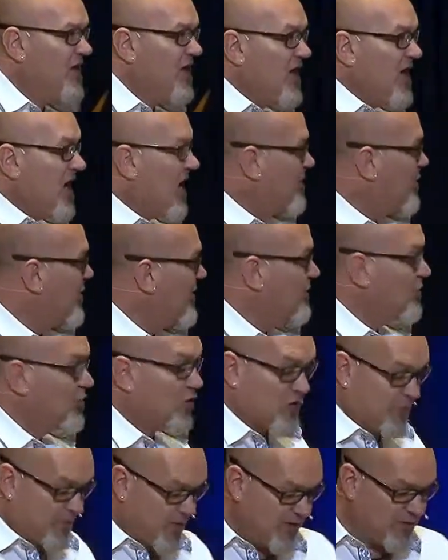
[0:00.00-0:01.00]
And we
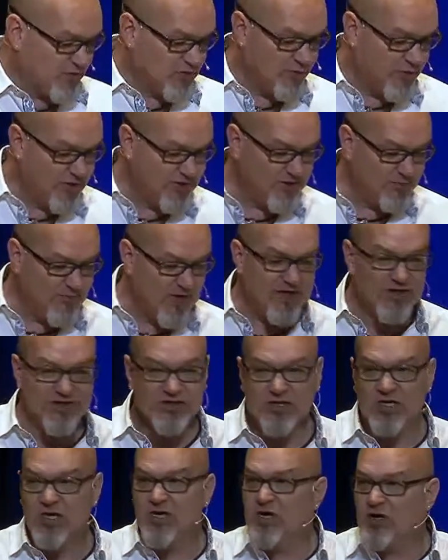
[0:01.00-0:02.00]
look at people's
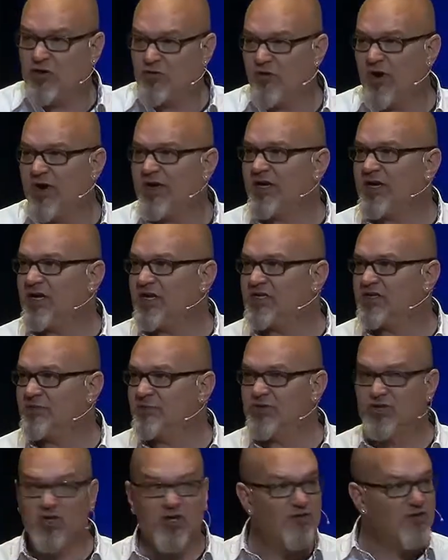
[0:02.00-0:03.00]
resumes, great at customer
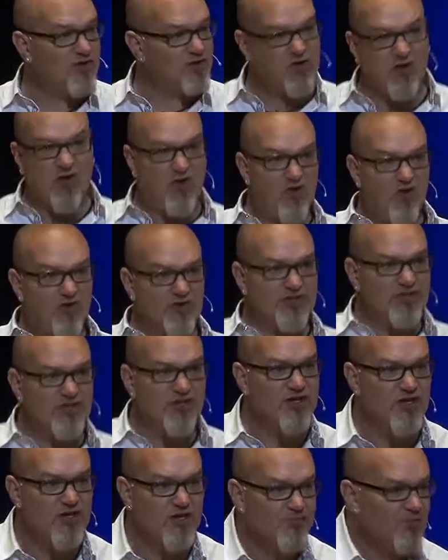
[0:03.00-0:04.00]
service.
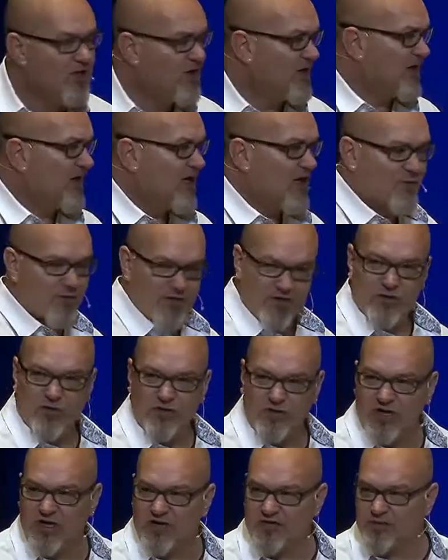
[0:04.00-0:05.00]
Awesome, come and
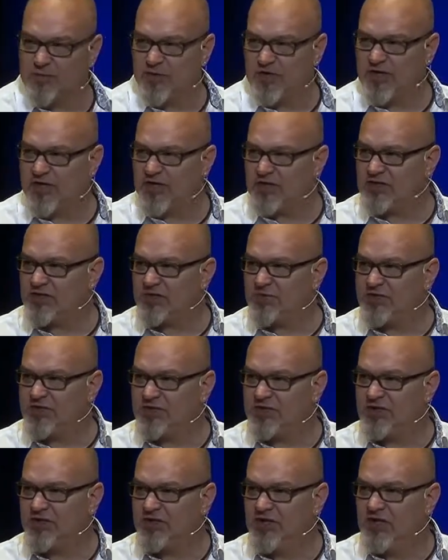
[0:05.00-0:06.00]
look after my
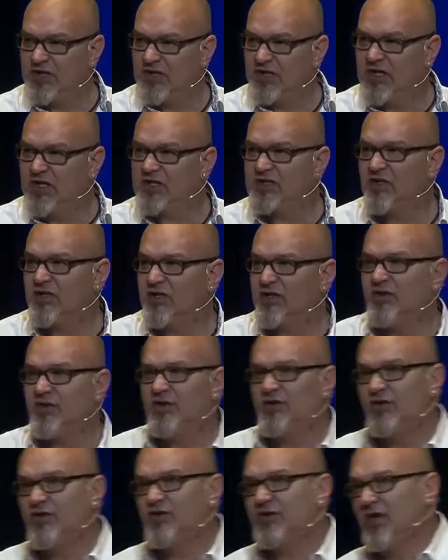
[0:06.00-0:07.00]
customers. It's like
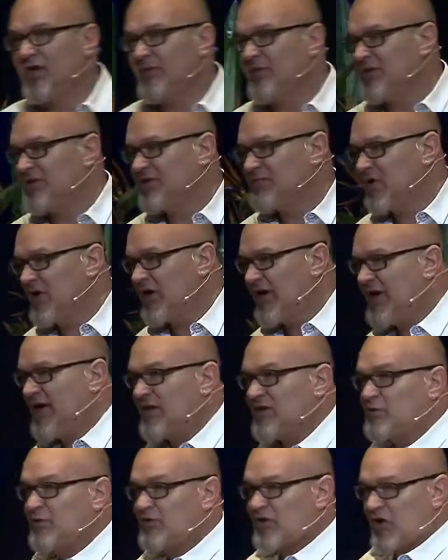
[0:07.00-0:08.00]
you coming to my
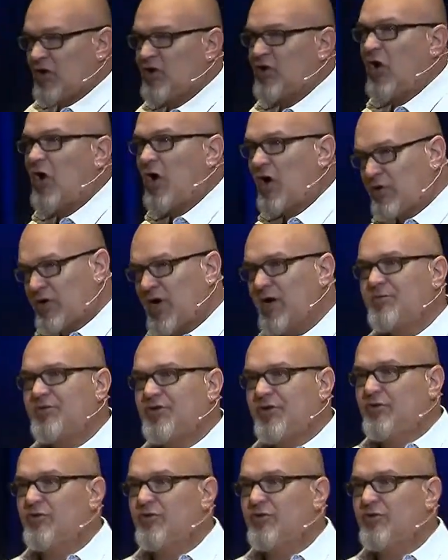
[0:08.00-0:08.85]
house, which I'll come to your